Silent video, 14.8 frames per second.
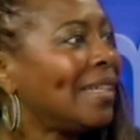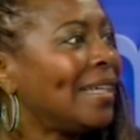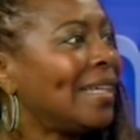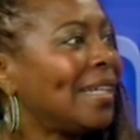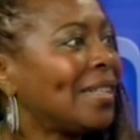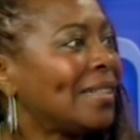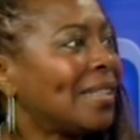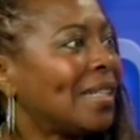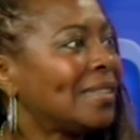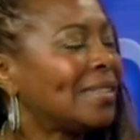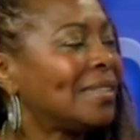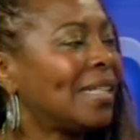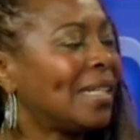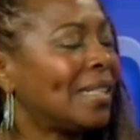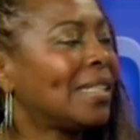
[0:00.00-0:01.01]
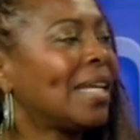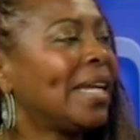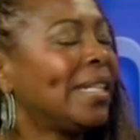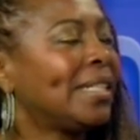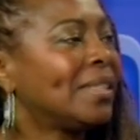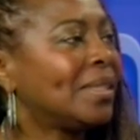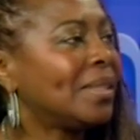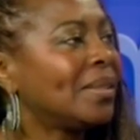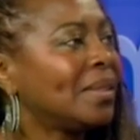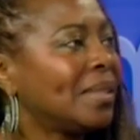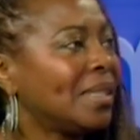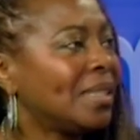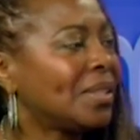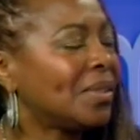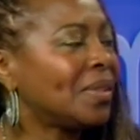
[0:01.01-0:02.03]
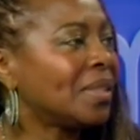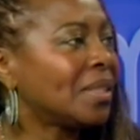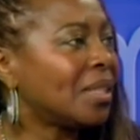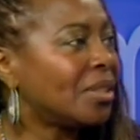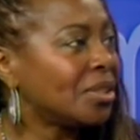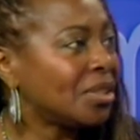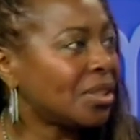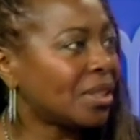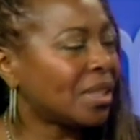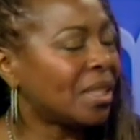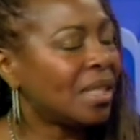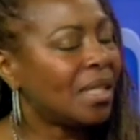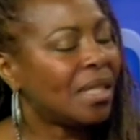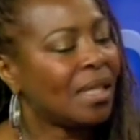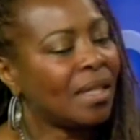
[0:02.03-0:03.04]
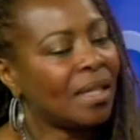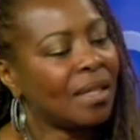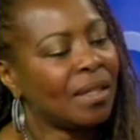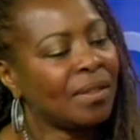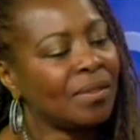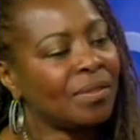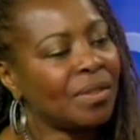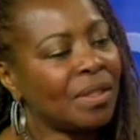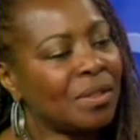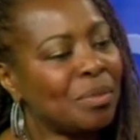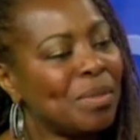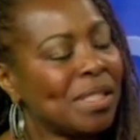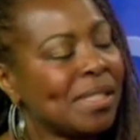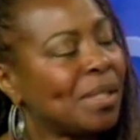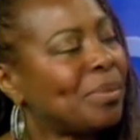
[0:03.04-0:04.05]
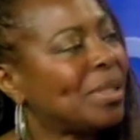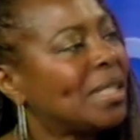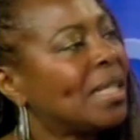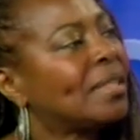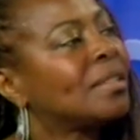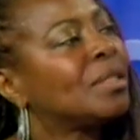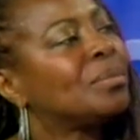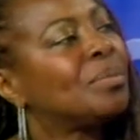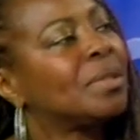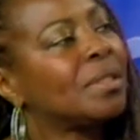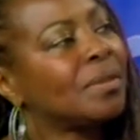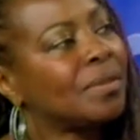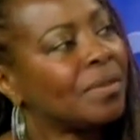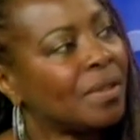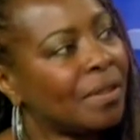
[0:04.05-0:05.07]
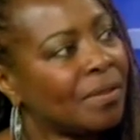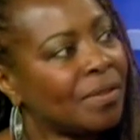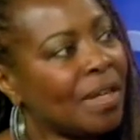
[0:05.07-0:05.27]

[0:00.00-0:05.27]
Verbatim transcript: here that's dedicated to the history and culture of, of the Mississippi Delta, but of, of